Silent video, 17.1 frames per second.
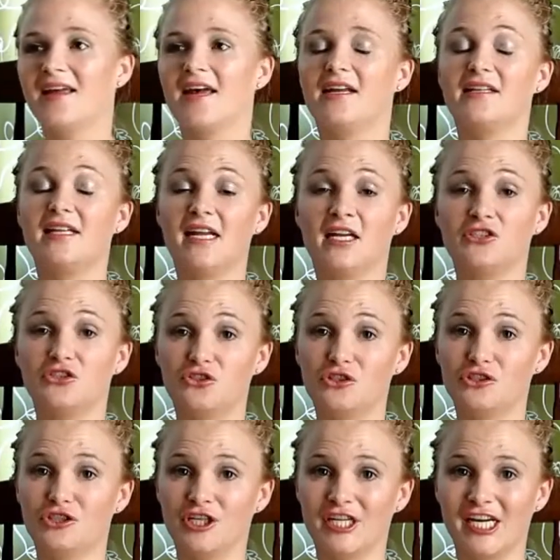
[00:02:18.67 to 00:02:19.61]
Then I
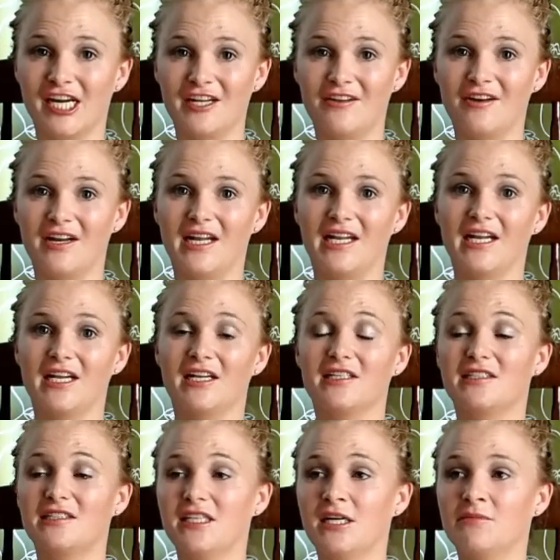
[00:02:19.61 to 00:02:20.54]
search on the internet, and it
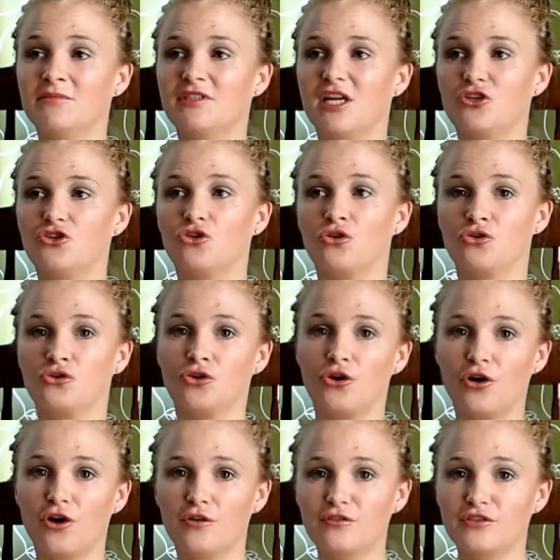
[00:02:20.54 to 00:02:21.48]
seems that your
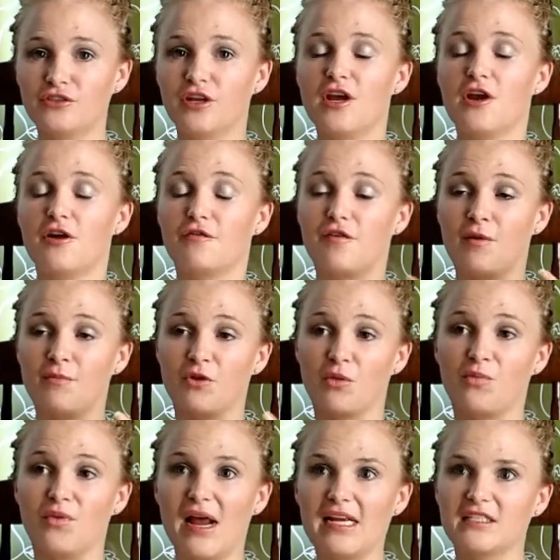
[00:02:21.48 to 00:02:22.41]
nerves from your
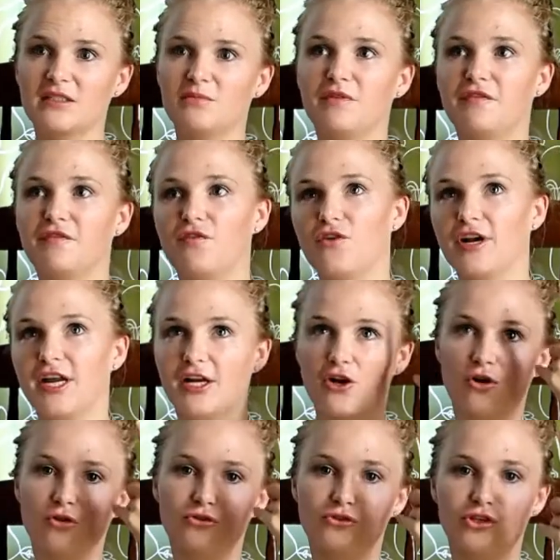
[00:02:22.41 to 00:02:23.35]
breast, before they
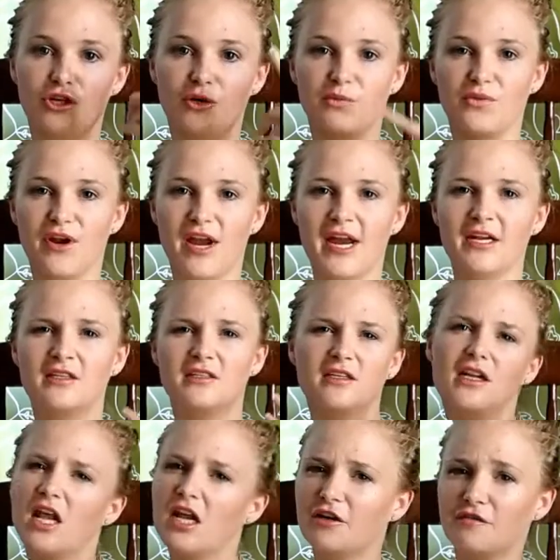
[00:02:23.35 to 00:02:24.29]
go to your brain, a
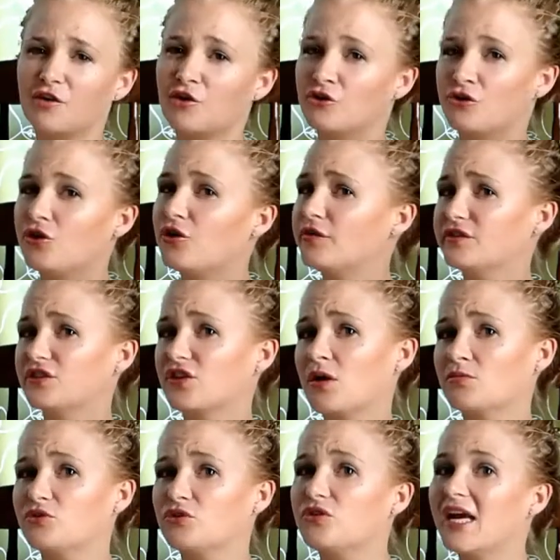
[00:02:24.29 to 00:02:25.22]
lot of your nerves
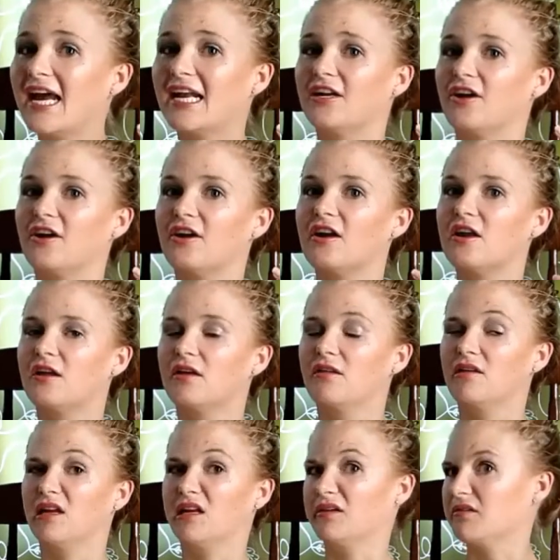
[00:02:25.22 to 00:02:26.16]
come together
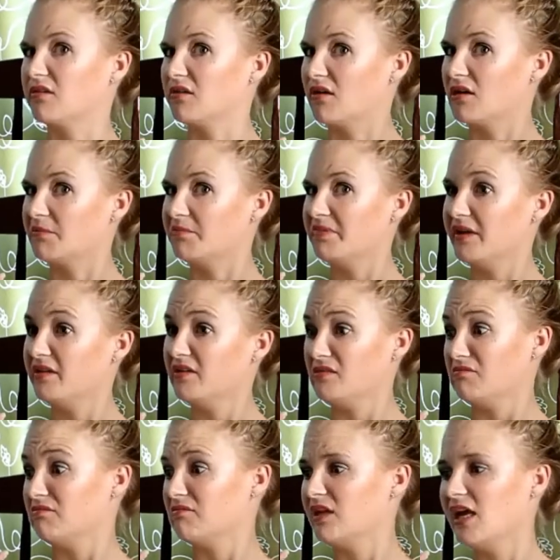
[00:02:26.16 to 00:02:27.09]
in your armpit.
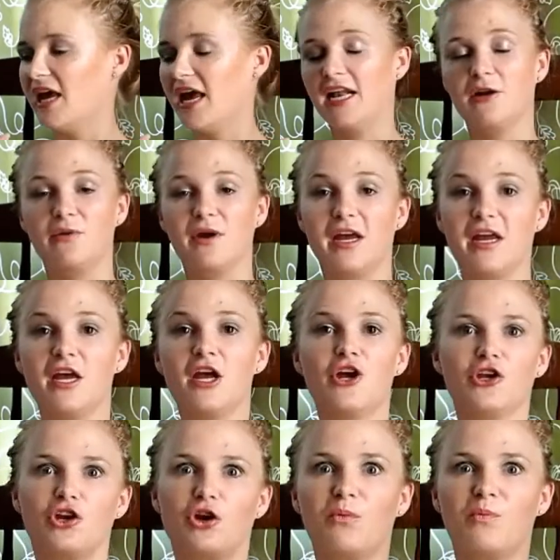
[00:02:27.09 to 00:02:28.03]
Anyway,
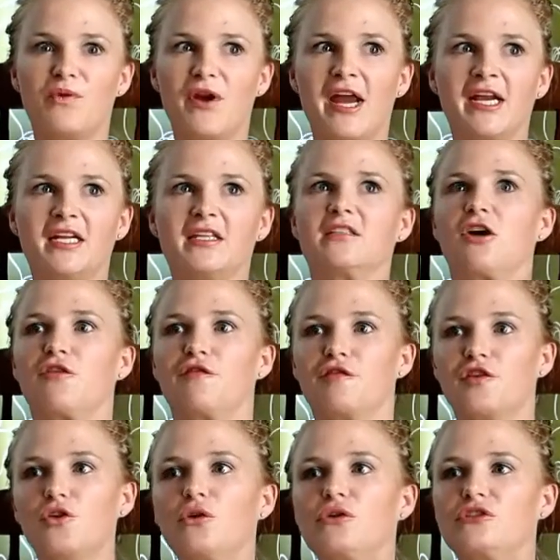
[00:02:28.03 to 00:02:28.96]
your brain is
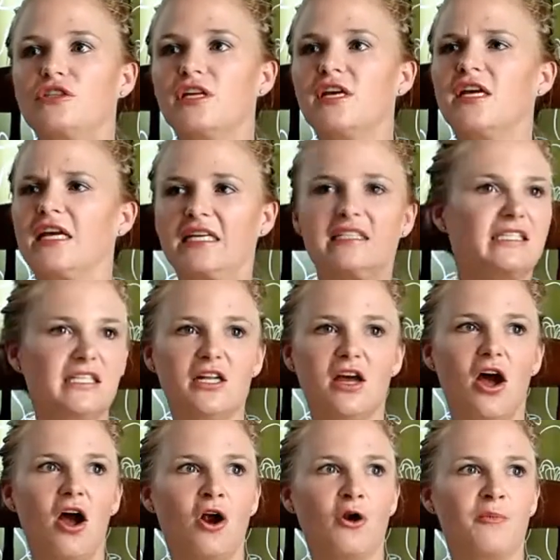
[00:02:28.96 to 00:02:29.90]
confused. Is it the
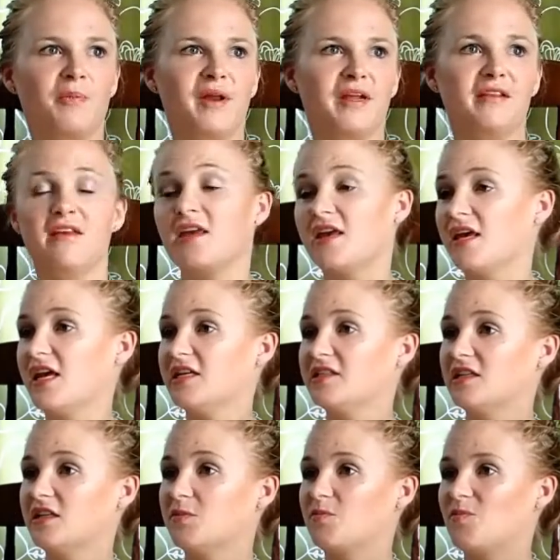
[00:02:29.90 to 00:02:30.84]
armpit? Is
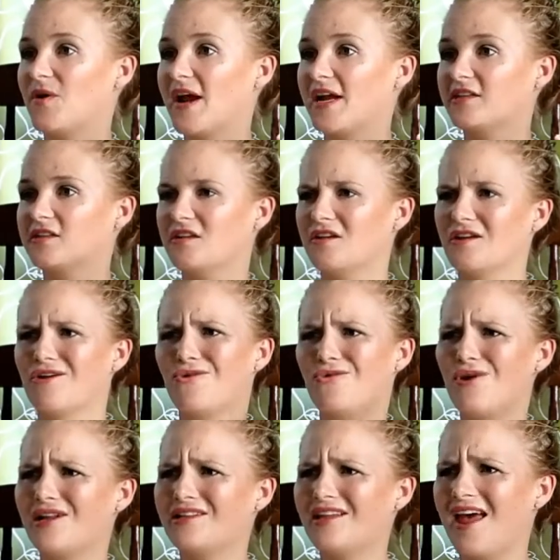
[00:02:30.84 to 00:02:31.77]
it the breast?
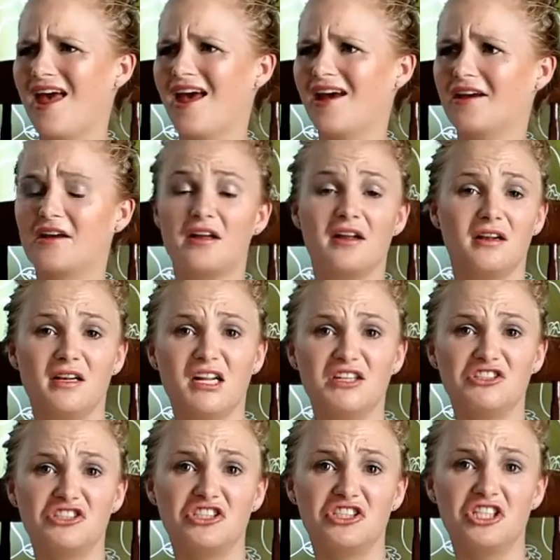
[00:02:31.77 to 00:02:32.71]
What the heck?
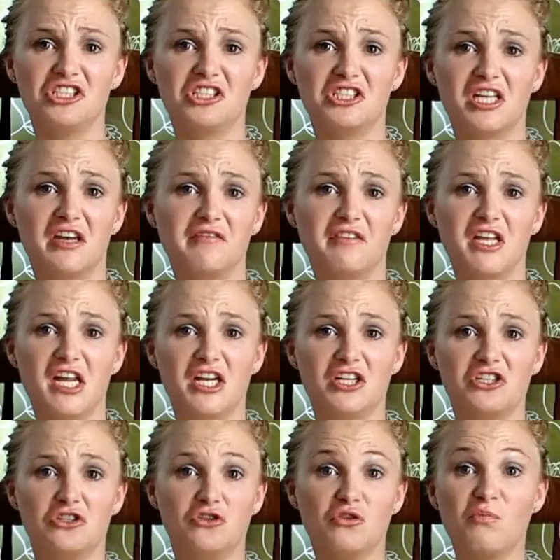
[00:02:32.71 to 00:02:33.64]
Let's just give the
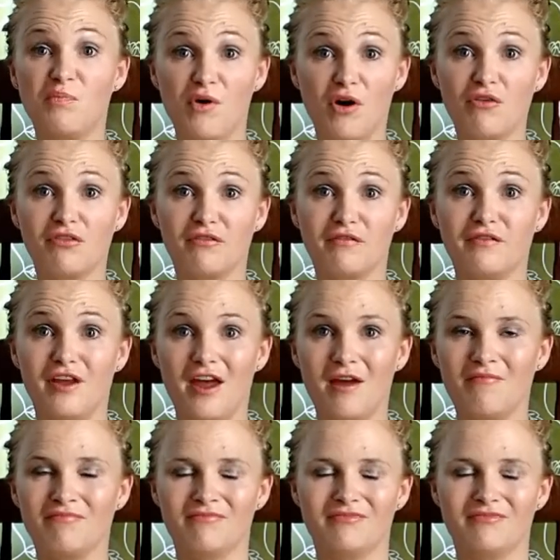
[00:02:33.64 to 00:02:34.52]
itch to both of them.